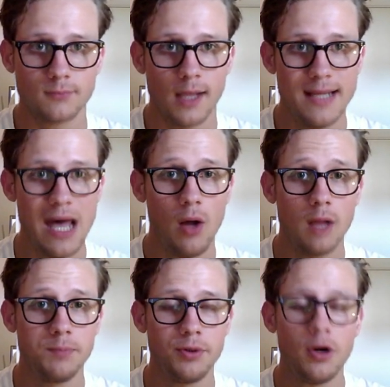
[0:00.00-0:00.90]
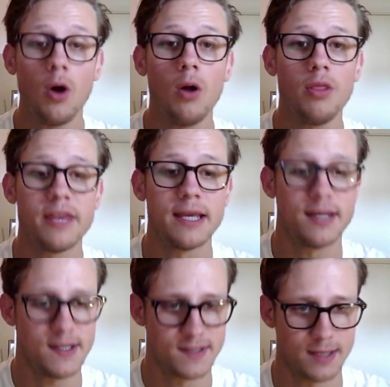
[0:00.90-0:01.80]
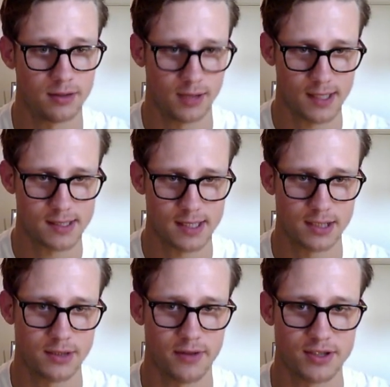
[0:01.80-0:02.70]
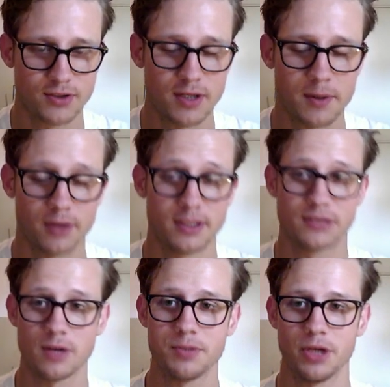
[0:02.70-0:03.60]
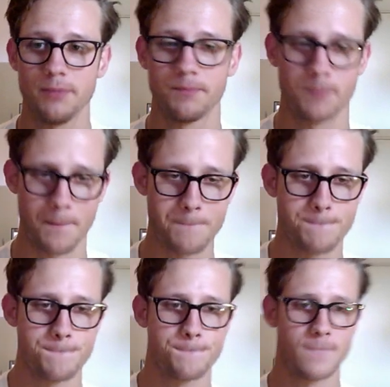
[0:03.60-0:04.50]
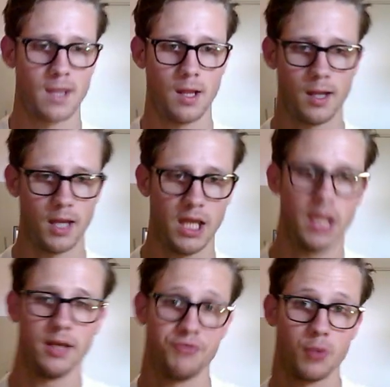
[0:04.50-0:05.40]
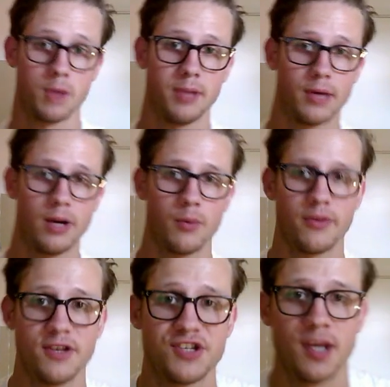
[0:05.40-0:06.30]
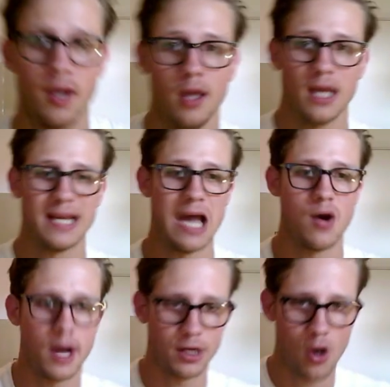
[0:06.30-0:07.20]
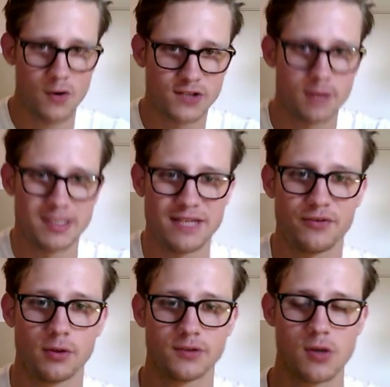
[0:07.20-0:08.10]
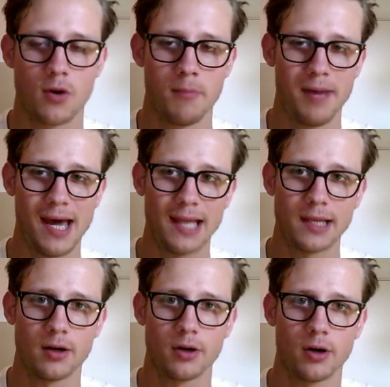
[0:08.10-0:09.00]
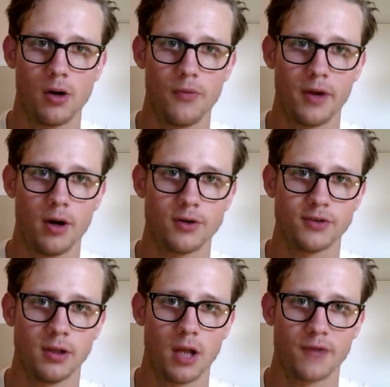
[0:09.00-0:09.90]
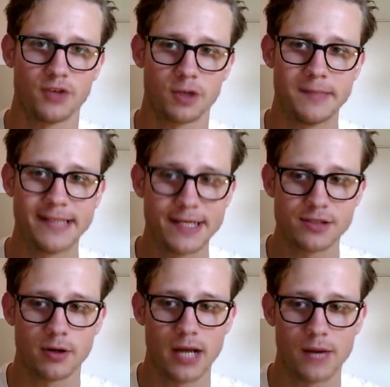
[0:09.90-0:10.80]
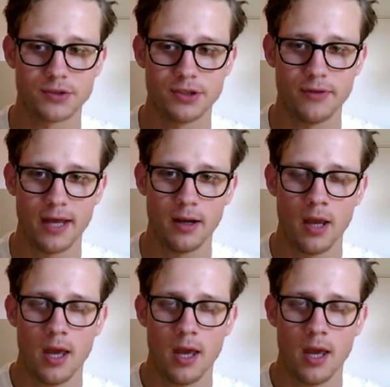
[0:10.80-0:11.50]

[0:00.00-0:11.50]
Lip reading: Now I'll put all the necessary links into the description if you want to play around with this. Now, I know it's going to be difficult to compile it on your own. There aren't a lot of documentation on how to do that.